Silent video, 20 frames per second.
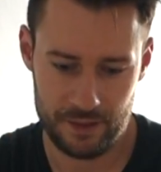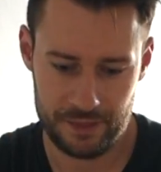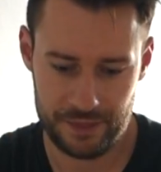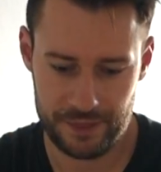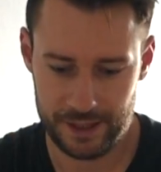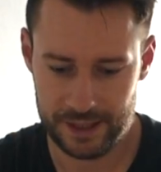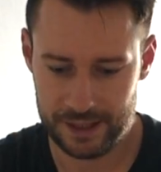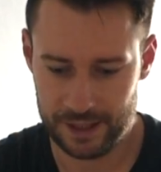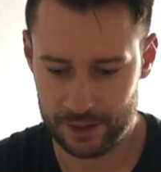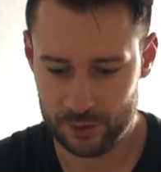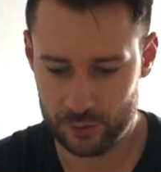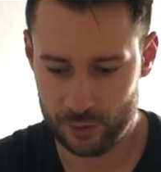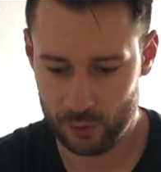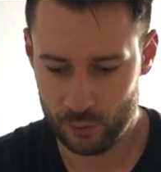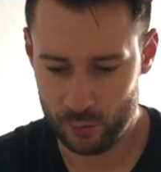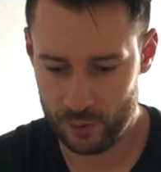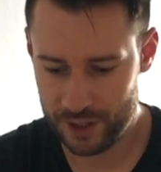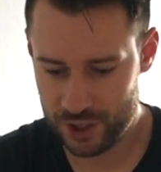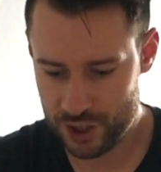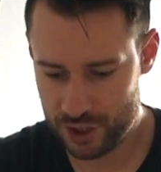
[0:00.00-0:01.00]
Think and
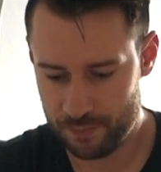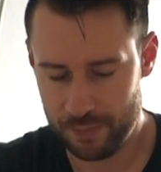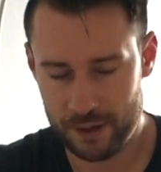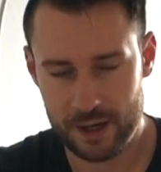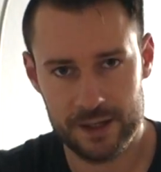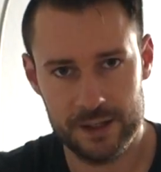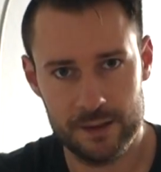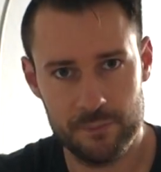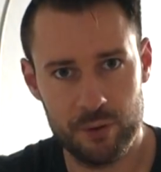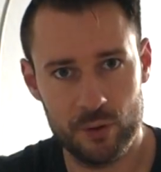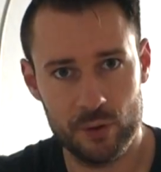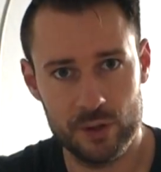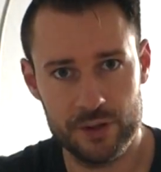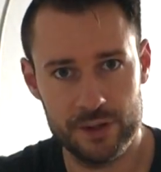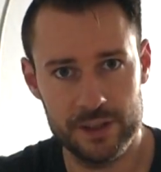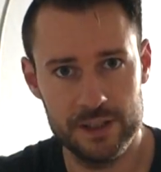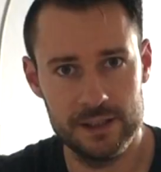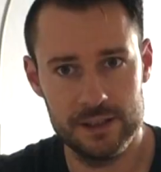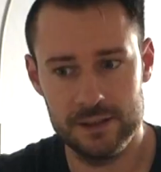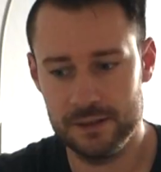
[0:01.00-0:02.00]
Grow Rich by
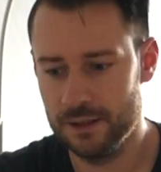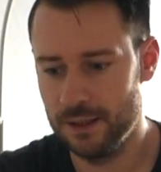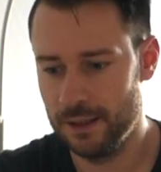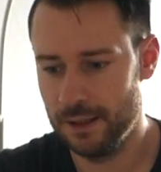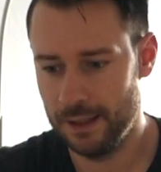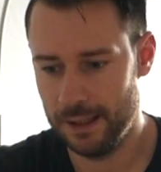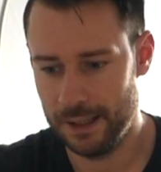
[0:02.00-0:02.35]
Napoleon Hill.